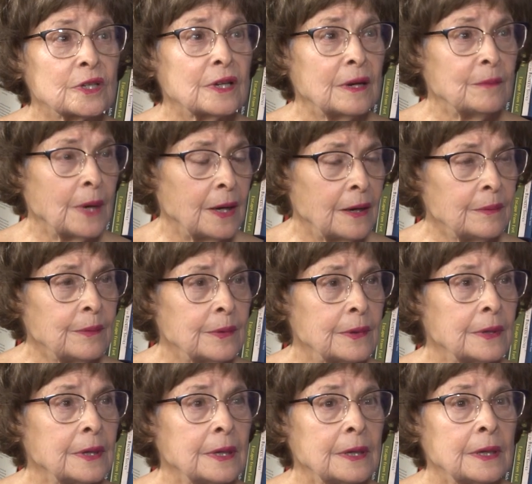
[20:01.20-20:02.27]
come up
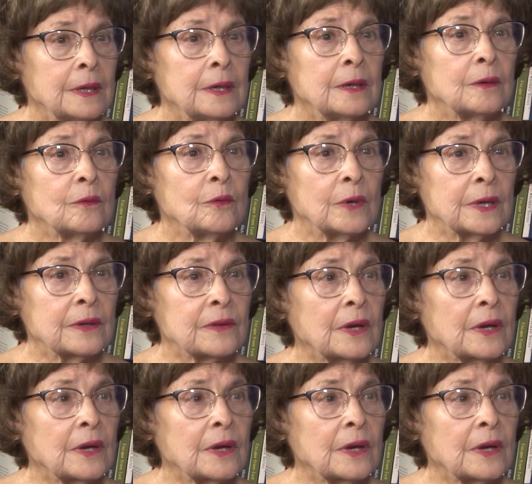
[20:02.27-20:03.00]
with